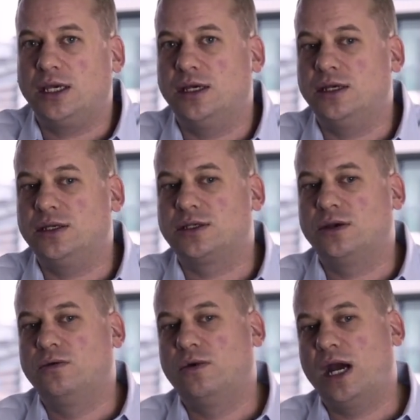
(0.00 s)
is
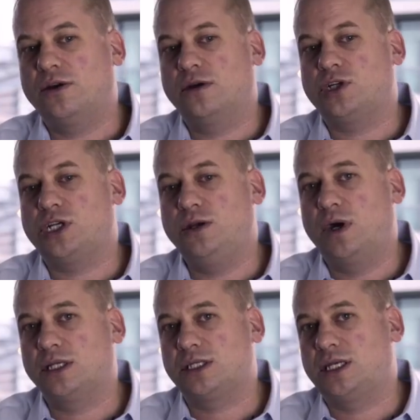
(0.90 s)
whether she
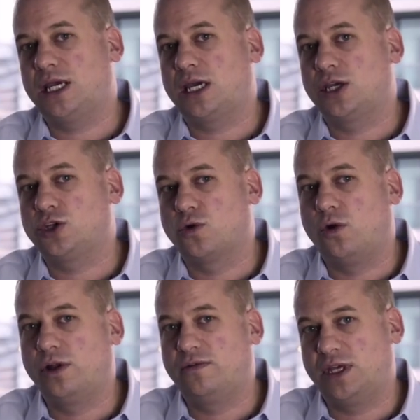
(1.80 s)
wants to take
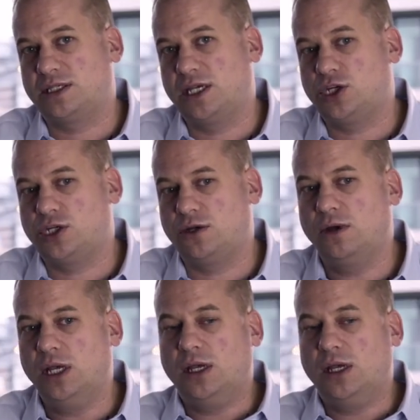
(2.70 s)
control of this issue.